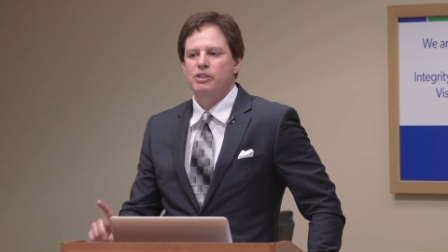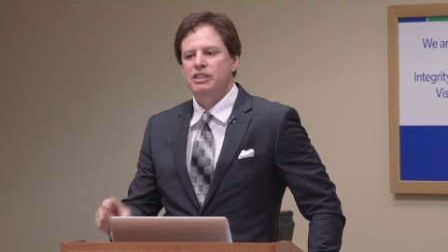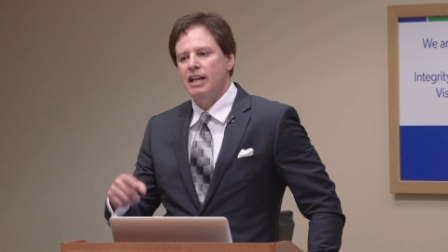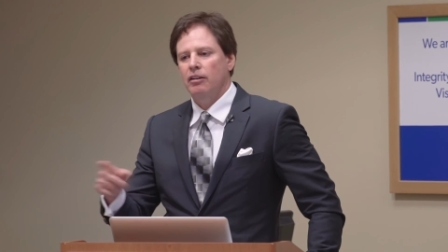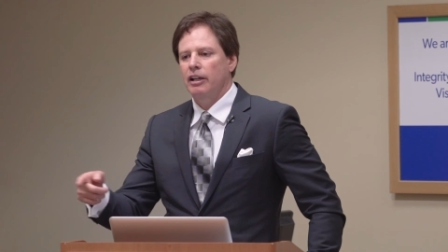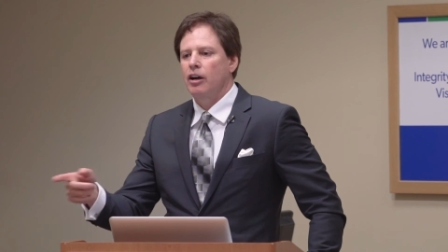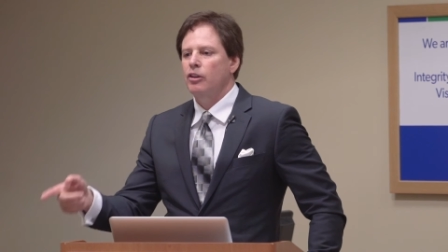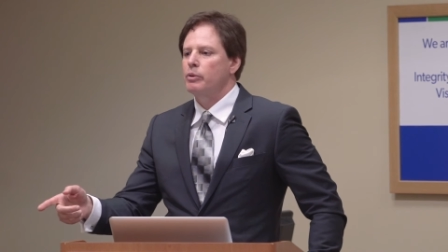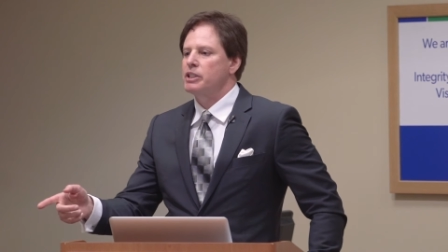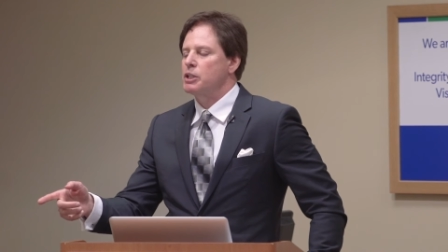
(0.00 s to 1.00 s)
It was dental
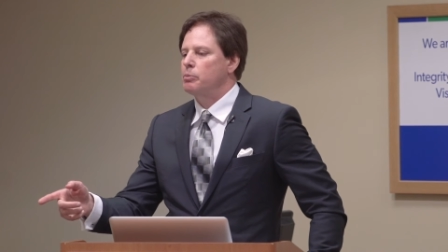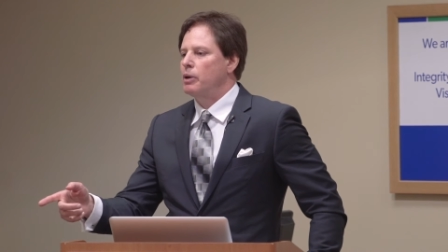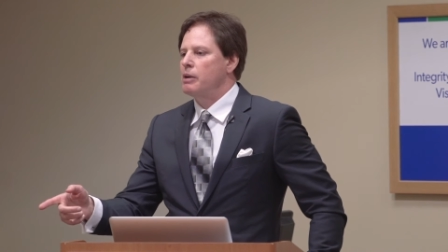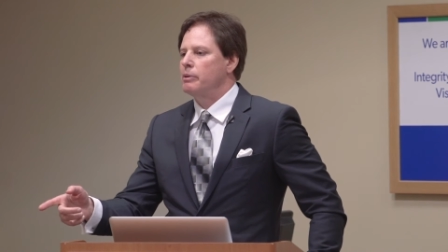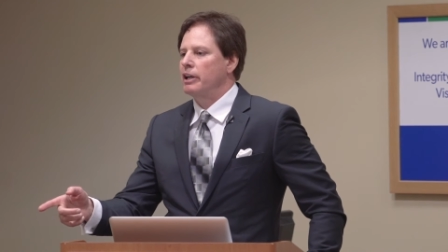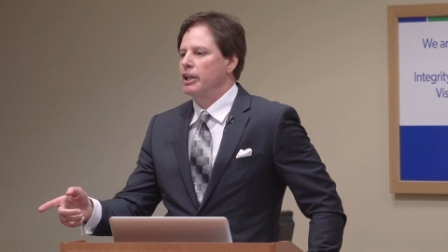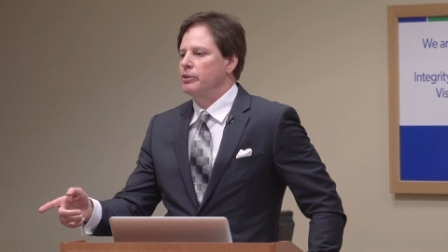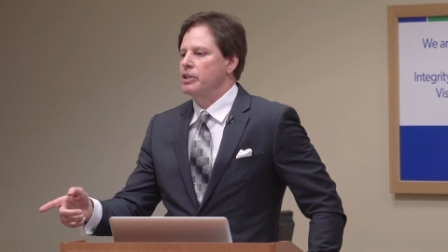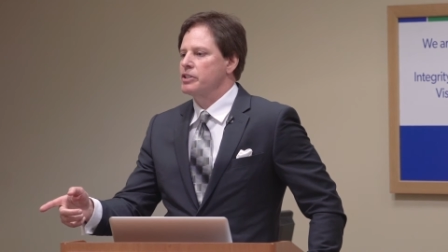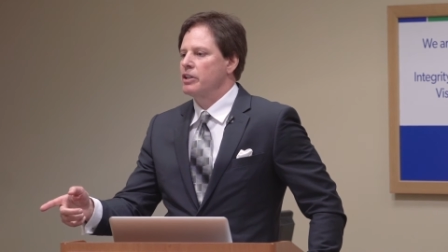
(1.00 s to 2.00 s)
health was his primary
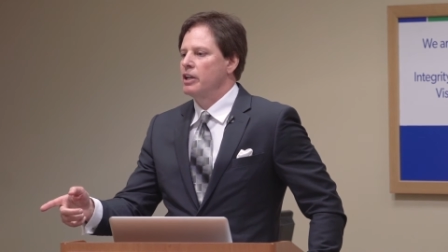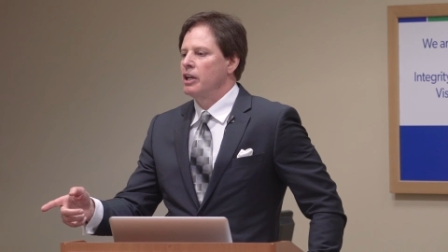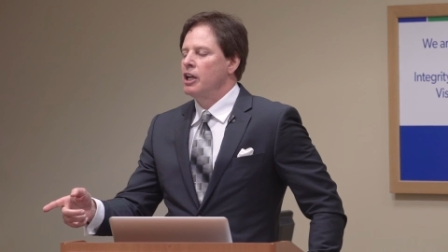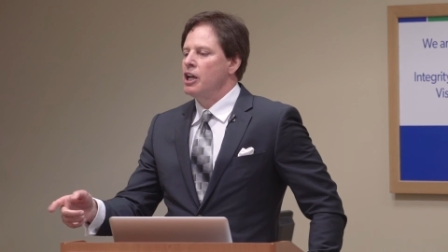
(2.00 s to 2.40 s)
interest.